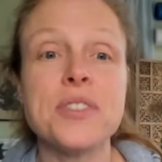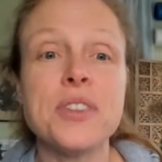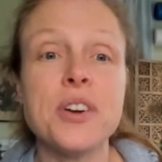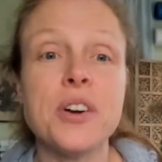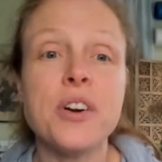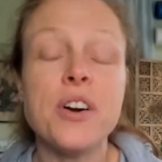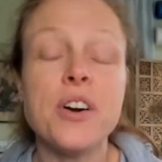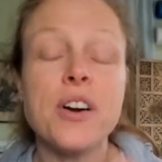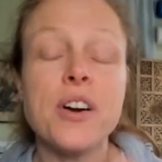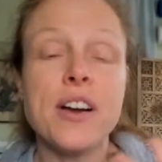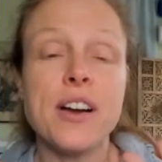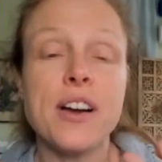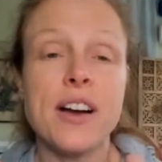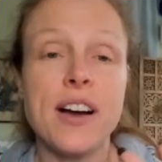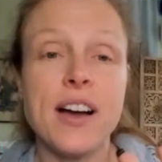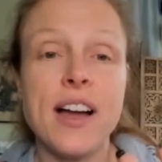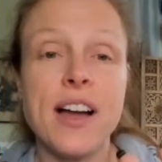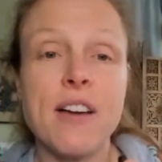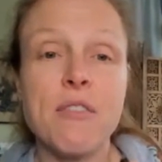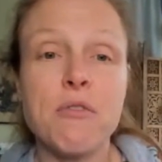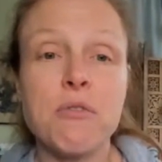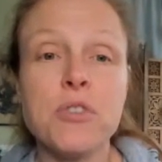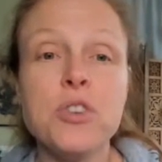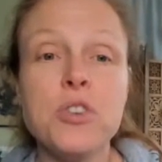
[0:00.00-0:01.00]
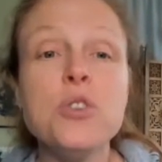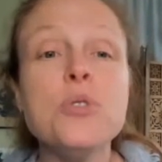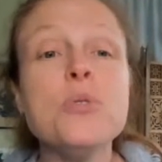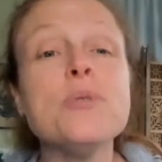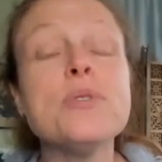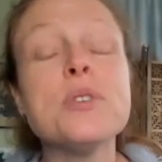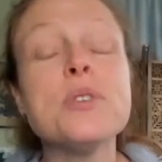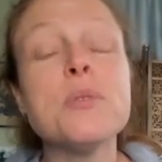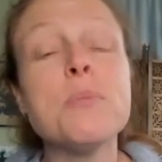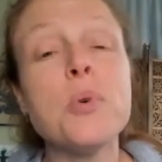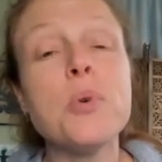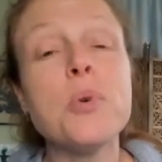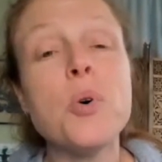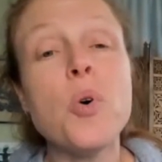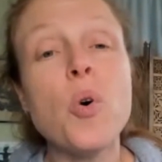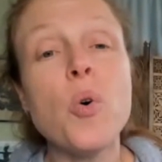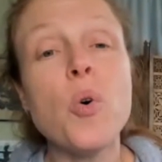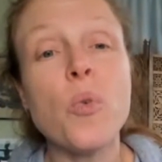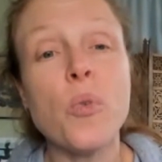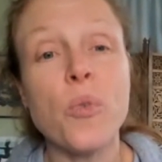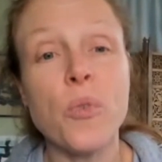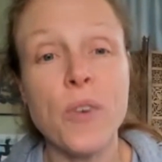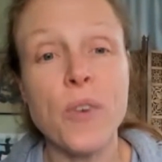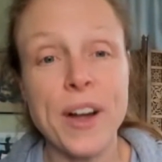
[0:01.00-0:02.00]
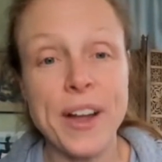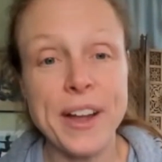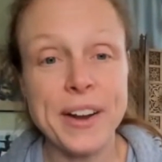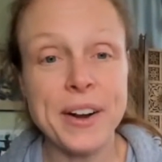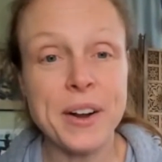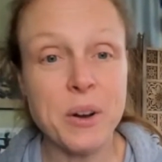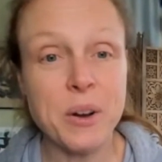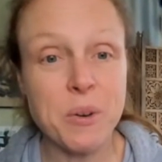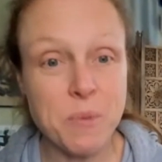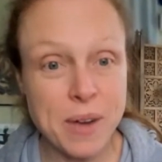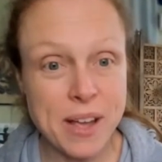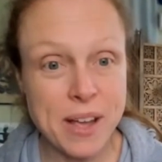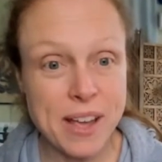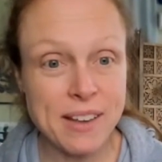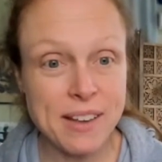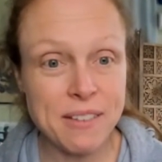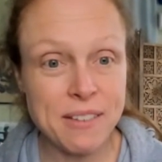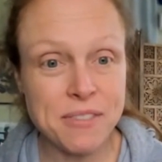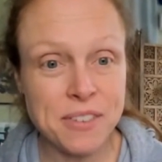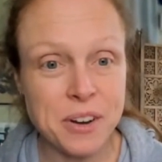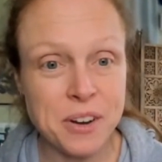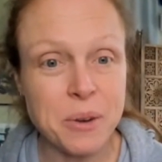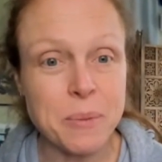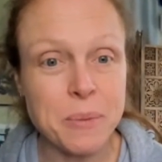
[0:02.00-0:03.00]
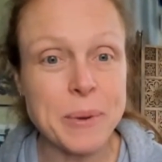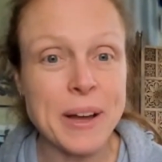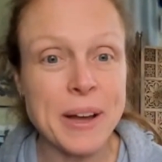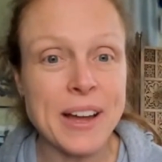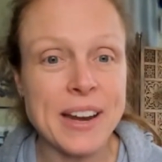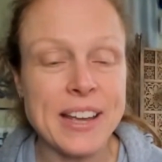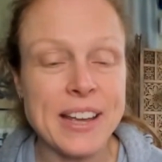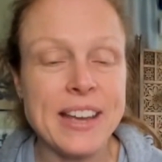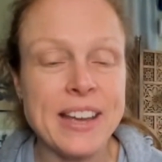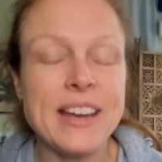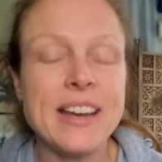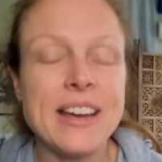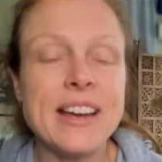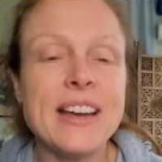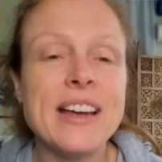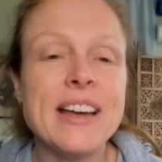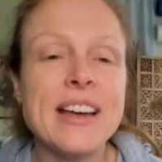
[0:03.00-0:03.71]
They're usable right away for your body.